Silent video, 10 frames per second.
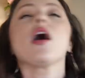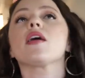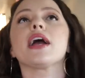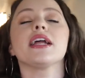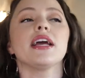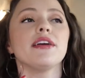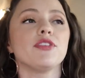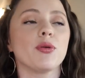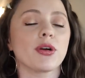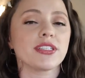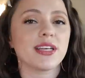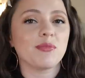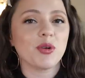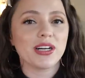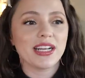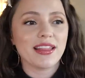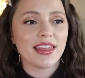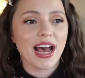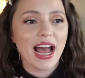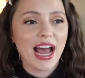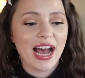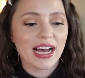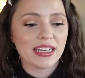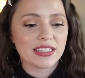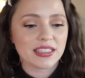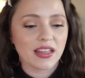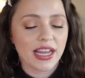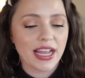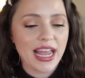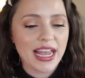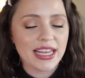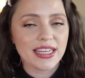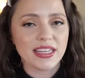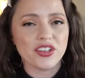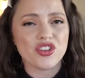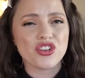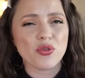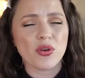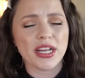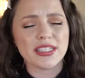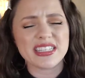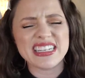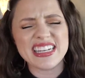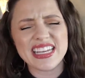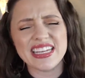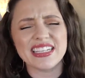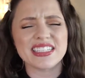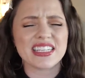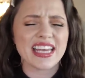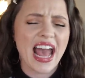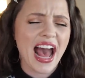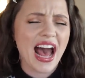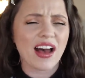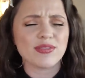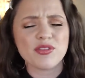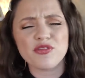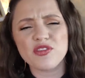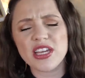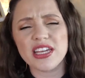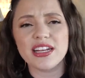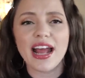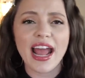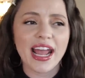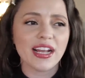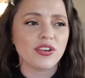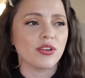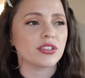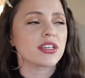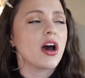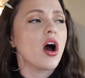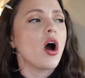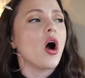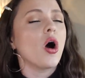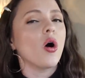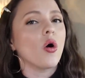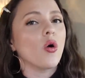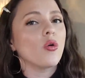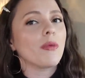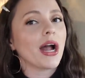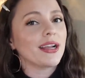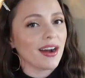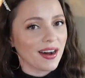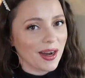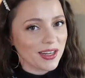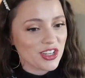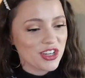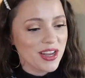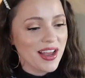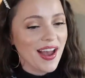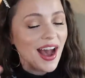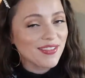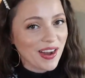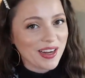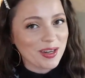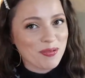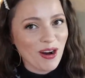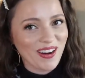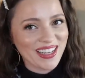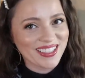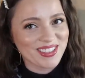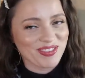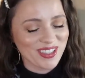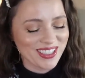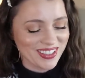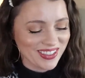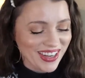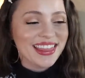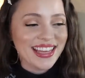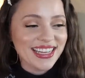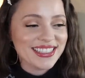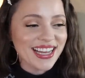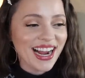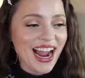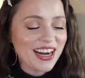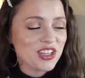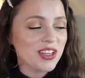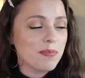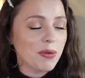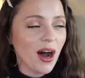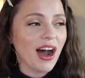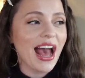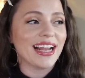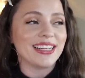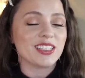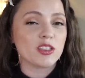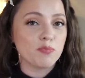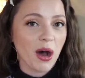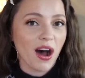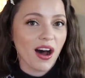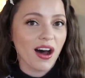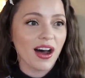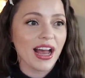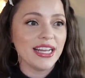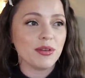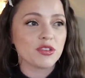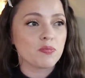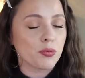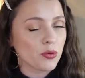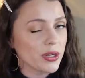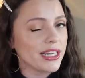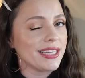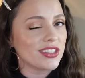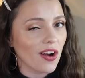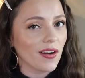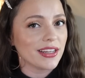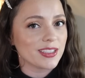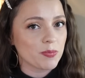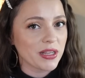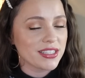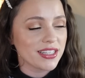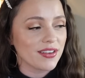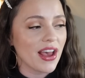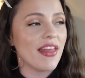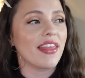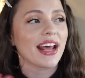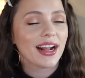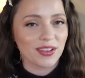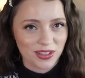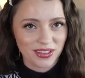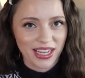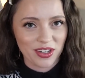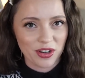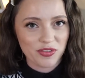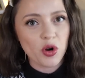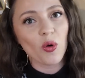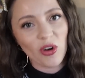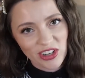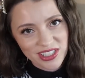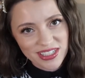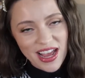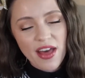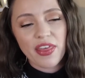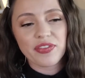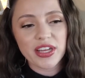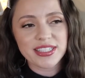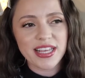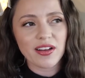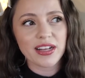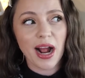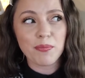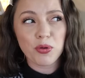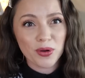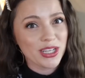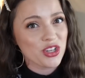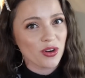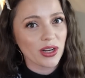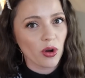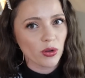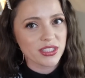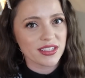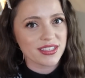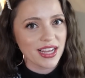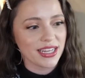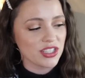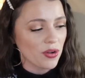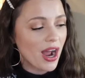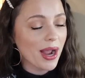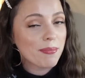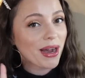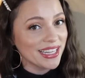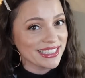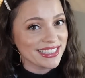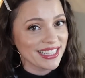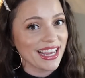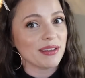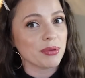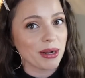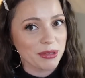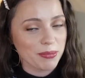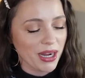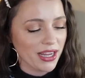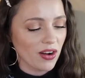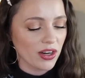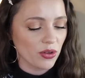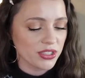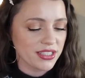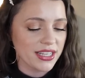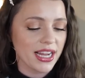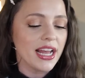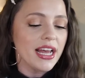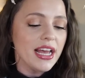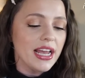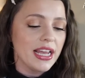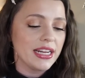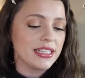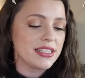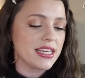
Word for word: all right, if you are someone that has like achy joints, knees, calves, feet, ankles, oh my gosh, have I got a product for you. This I actually bought at a spa and it was pretty darn expensive. And then I learned later, of course, that they sell it, I'm pretty sure on Ulta's site. So I'm buying this again, but I'm gonna buy it on Ulta's site. It is